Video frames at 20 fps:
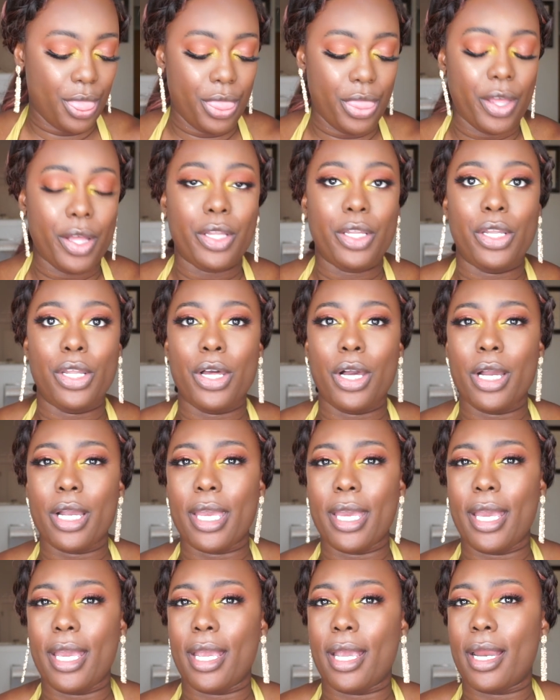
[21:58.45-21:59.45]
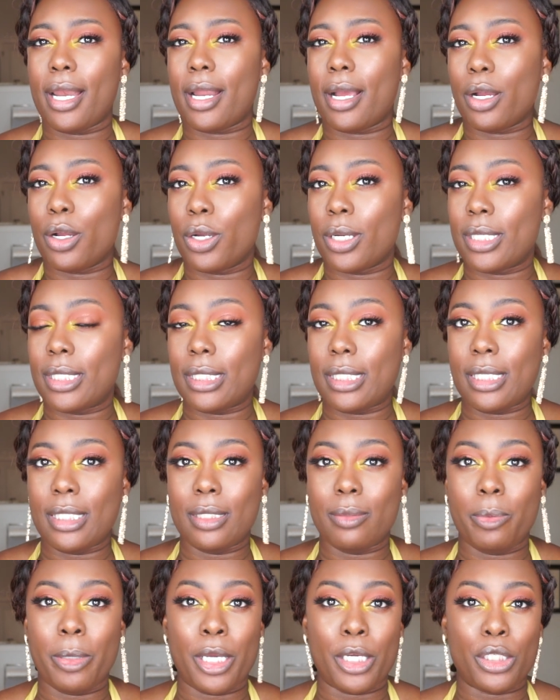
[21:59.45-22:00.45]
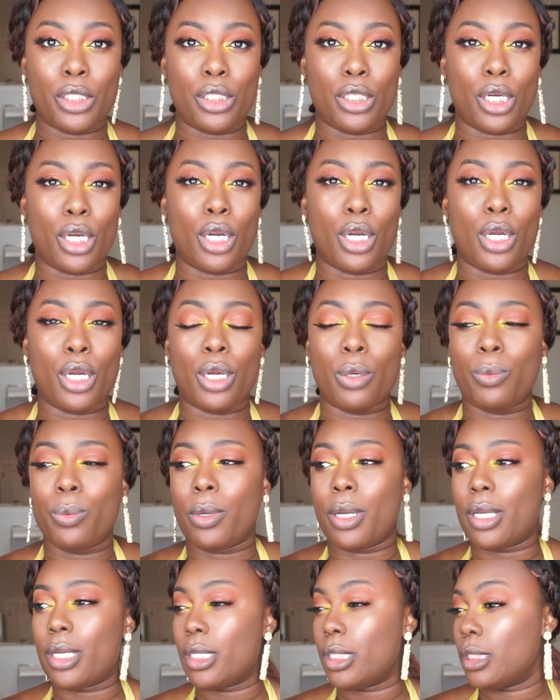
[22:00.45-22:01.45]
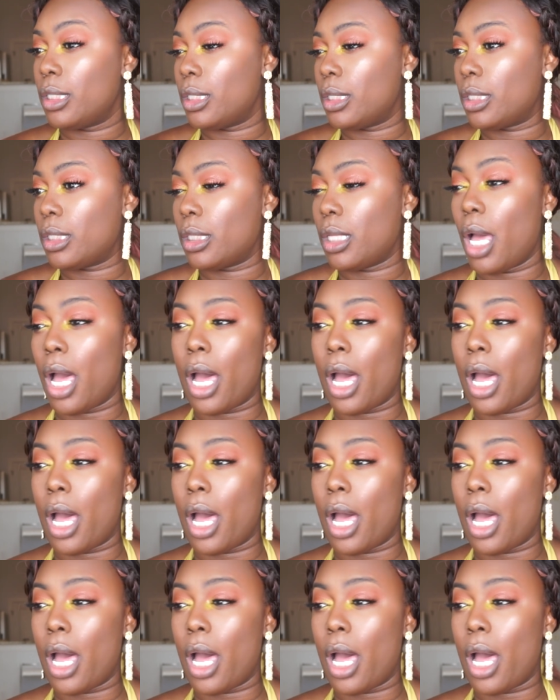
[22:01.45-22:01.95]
The look in Chrissy's picture was